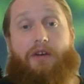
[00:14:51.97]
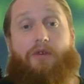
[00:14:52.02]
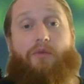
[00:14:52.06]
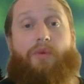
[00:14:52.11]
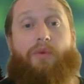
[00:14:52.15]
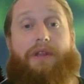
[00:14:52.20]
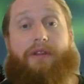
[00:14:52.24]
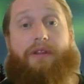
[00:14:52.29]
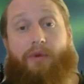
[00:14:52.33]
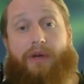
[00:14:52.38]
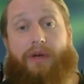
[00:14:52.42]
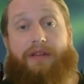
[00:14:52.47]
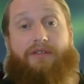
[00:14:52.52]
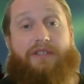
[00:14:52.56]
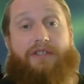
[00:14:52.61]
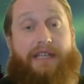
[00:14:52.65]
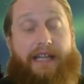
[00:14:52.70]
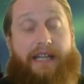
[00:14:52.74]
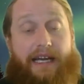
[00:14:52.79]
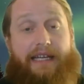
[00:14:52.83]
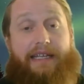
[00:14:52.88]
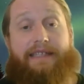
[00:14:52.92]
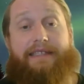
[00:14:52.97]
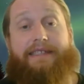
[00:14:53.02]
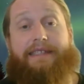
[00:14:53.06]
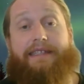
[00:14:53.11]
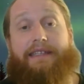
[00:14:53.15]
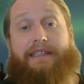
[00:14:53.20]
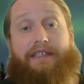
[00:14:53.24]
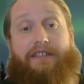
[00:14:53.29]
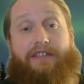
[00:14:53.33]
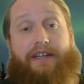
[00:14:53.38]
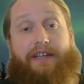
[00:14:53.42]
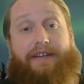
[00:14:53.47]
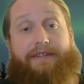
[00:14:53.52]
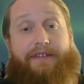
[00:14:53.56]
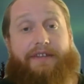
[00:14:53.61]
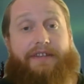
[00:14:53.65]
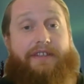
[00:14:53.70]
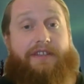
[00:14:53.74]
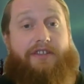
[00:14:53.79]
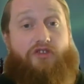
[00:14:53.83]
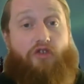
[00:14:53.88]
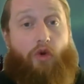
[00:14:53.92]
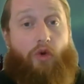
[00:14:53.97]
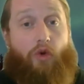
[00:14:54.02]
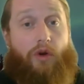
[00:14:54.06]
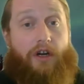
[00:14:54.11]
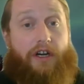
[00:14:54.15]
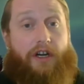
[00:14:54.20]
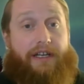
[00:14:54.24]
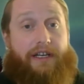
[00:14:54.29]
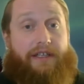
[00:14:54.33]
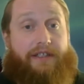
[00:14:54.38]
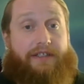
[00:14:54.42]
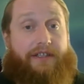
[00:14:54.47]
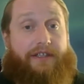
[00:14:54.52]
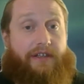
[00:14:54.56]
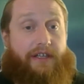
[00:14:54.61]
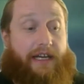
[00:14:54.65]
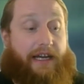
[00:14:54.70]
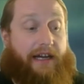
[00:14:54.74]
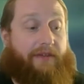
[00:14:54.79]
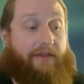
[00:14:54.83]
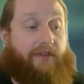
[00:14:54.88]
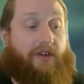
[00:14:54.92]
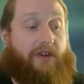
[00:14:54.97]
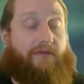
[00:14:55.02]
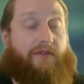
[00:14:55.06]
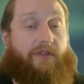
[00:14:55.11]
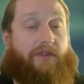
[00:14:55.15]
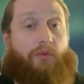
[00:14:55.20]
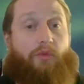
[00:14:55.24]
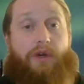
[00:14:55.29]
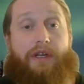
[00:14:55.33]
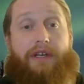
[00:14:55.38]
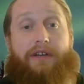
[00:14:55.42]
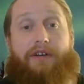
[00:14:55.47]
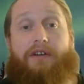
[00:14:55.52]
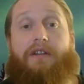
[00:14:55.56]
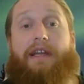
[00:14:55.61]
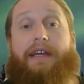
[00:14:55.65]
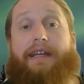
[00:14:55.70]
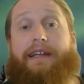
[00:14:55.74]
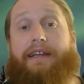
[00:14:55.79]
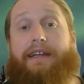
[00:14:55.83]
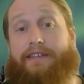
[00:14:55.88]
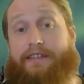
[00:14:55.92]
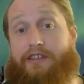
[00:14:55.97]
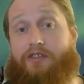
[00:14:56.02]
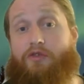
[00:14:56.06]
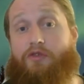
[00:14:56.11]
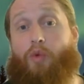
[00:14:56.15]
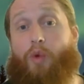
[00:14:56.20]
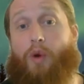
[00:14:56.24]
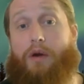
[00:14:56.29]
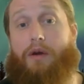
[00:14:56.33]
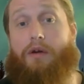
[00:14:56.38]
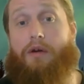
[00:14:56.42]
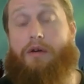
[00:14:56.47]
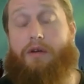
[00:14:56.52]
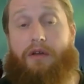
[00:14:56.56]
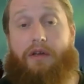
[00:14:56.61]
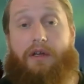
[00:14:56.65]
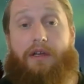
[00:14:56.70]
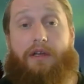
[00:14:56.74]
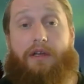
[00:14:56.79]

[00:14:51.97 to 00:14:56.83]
when the weather's nice, and then you have to store it so you have it over the winter like a squirrel.